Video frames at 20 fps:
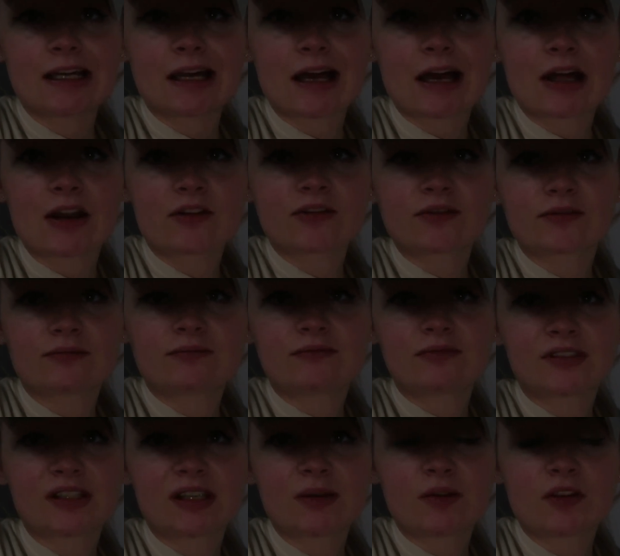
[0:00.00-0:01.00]
And I'll
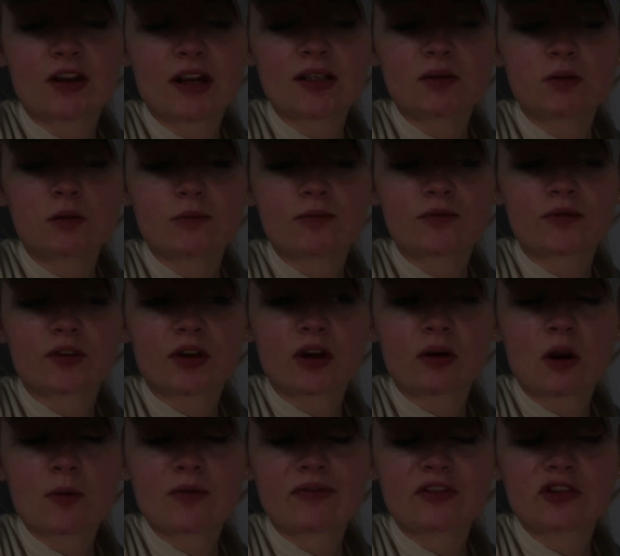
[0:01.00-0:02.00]
see you at the next one. So
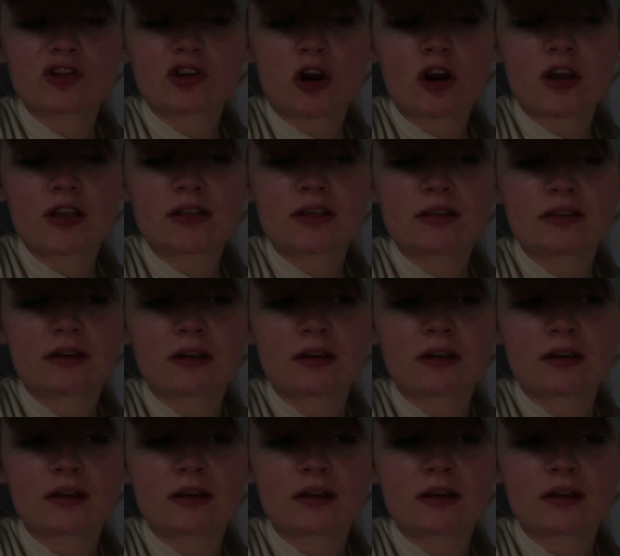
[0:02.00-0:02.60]
I hope you've enjoyed.